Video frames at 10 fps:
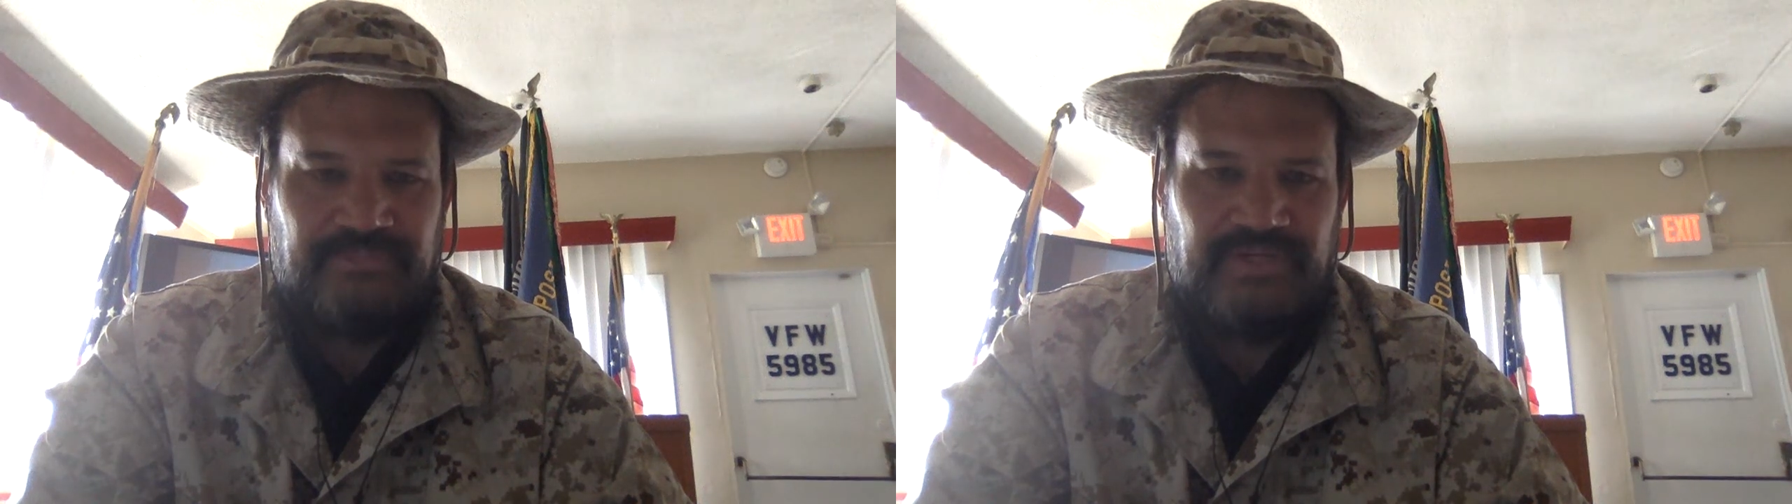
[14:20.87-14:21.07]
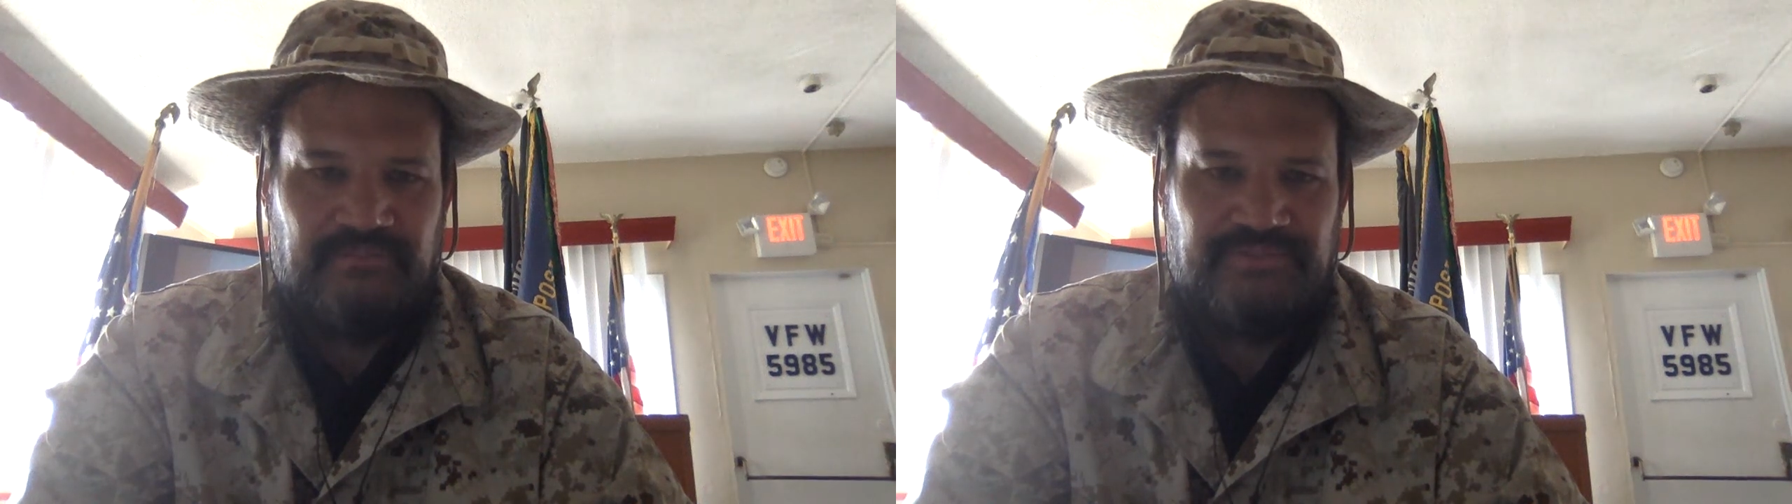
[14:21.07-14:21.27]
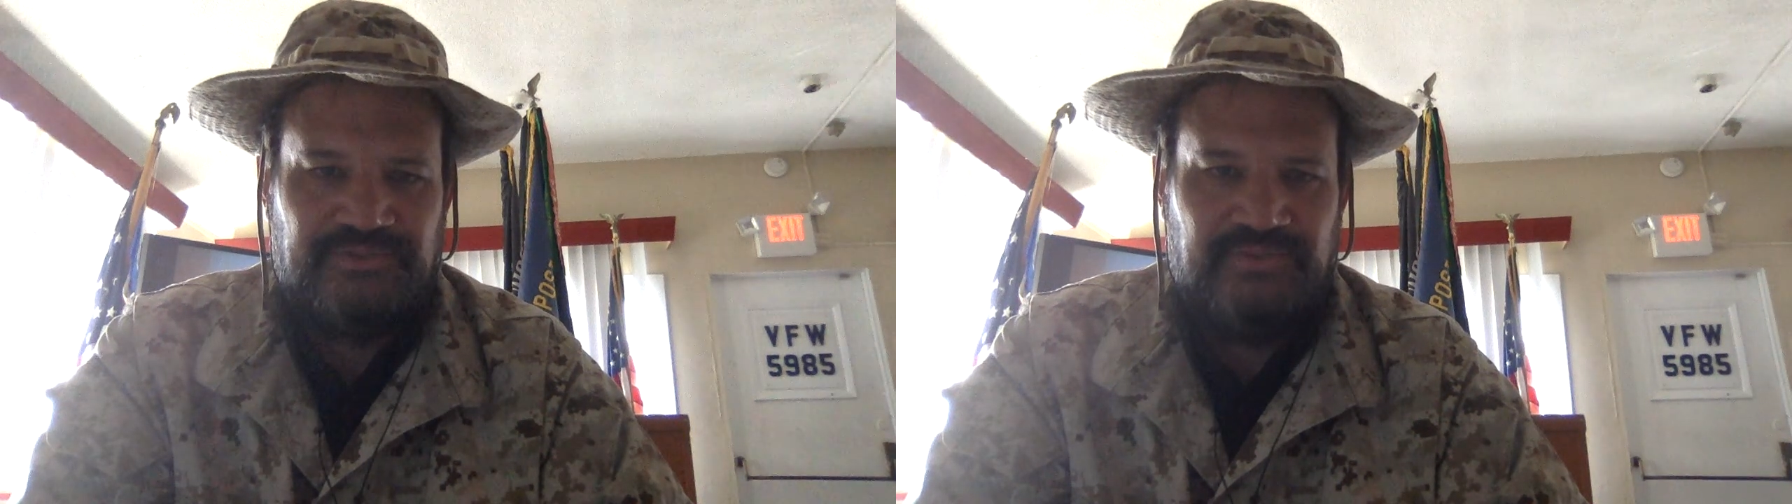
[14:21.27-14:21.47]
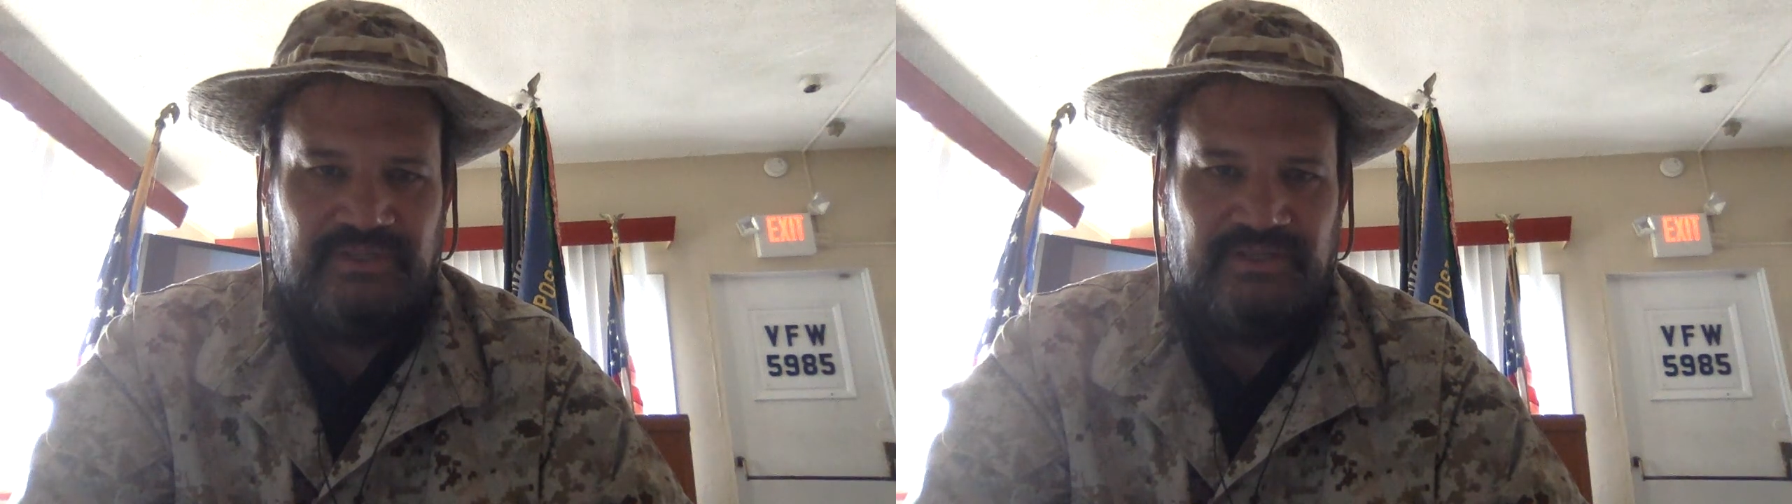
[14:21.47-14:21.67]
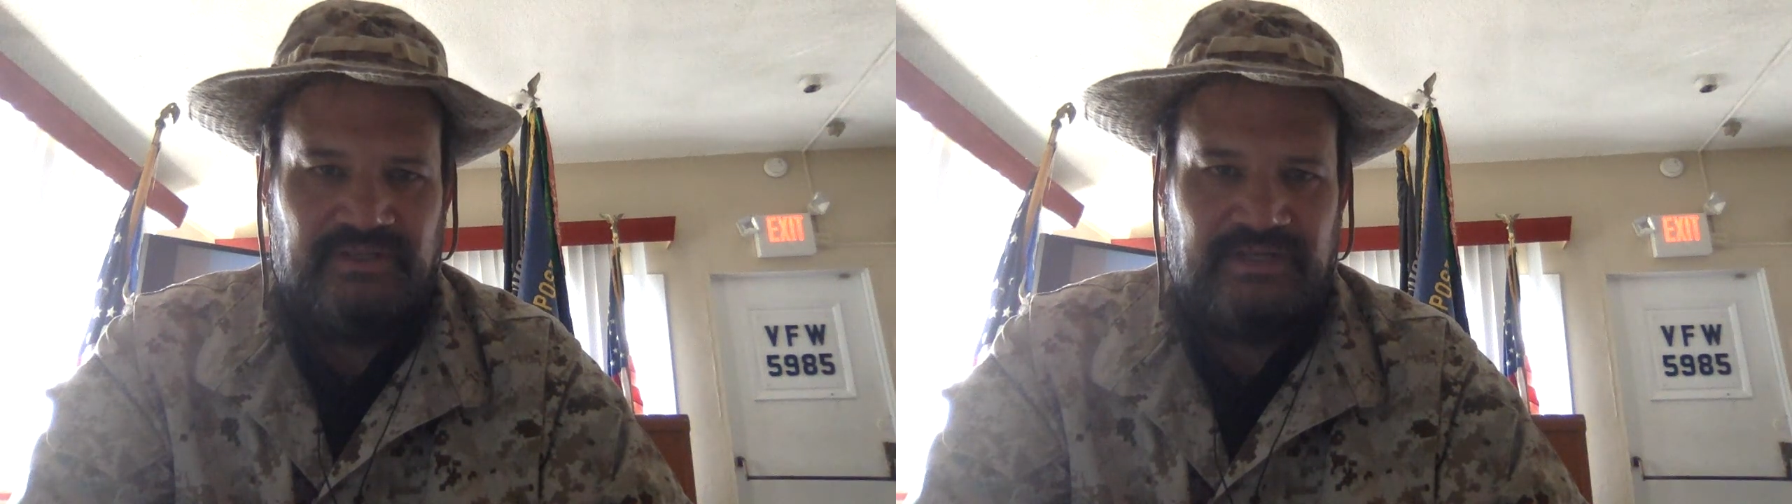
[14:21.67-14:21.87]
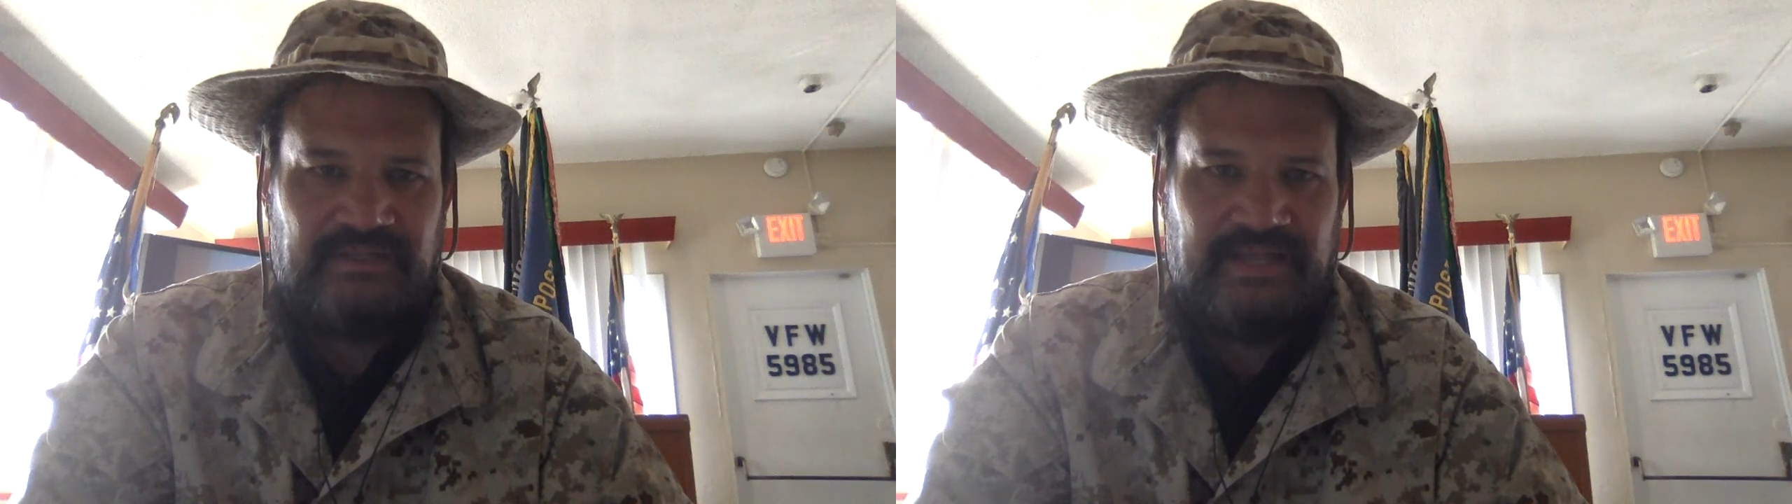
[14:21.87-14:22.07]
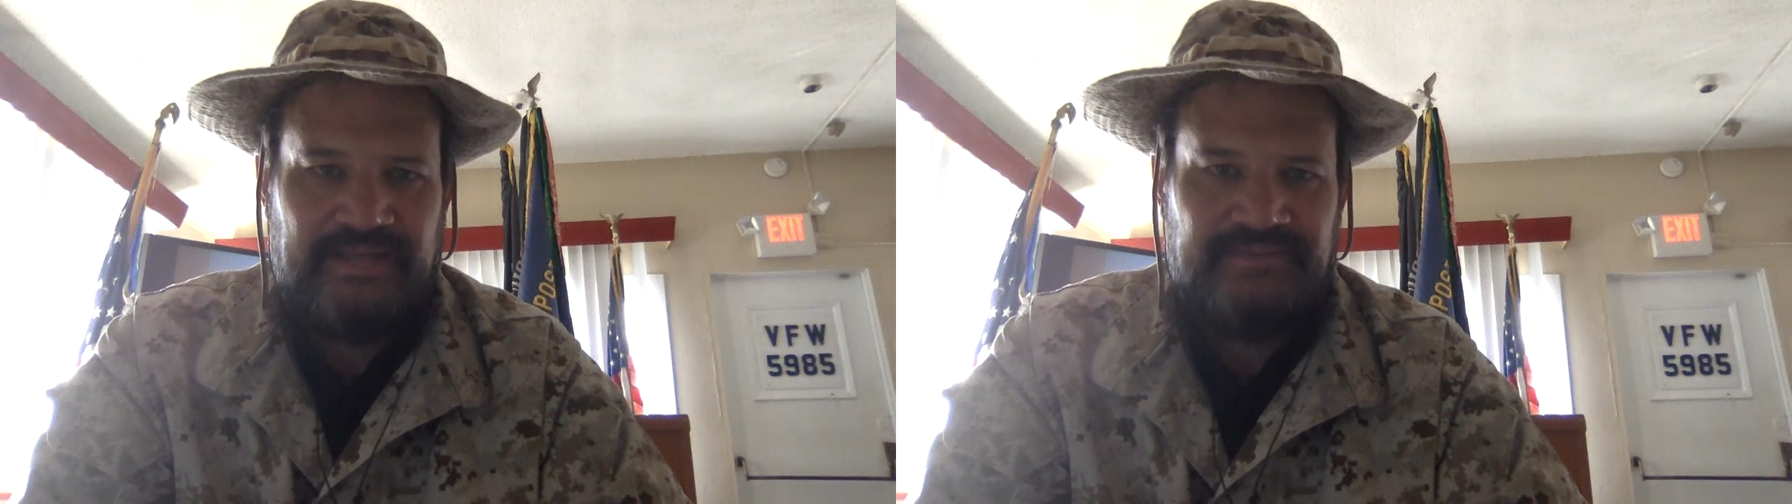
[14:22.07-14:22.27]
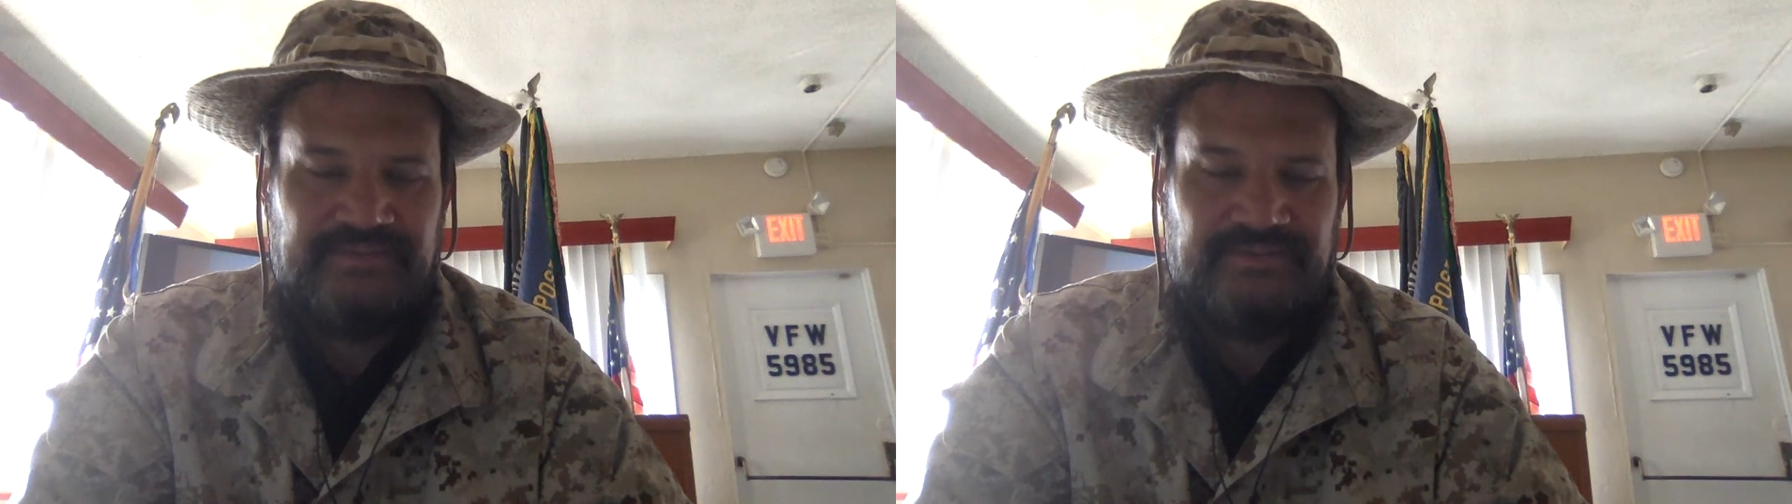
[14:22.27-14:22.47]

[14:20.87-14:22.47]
come to the class.